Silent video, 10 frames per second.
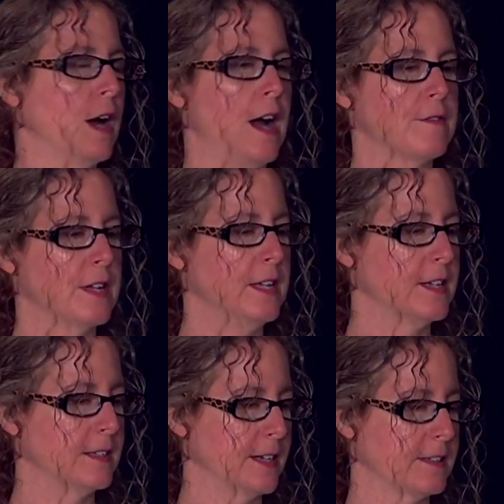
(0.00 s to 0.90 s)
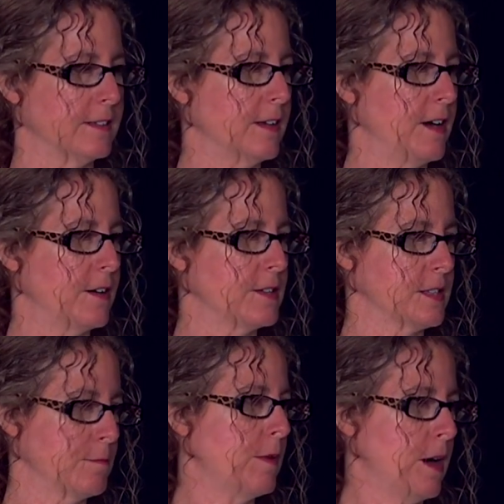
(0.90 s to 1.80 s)
I've, he collected art,
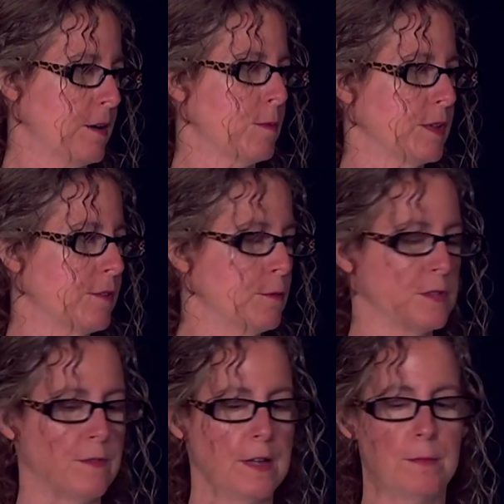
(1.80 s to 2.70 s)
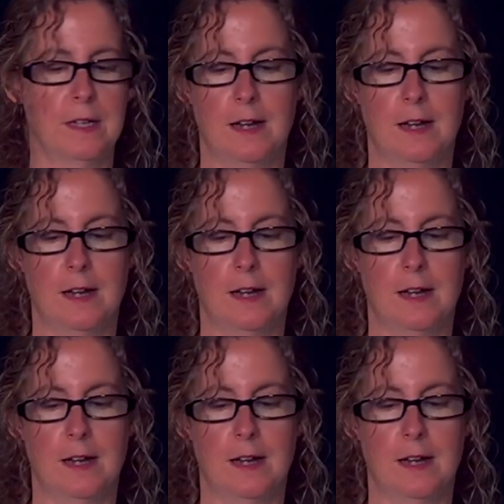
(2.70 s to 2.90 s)
some art with through his family,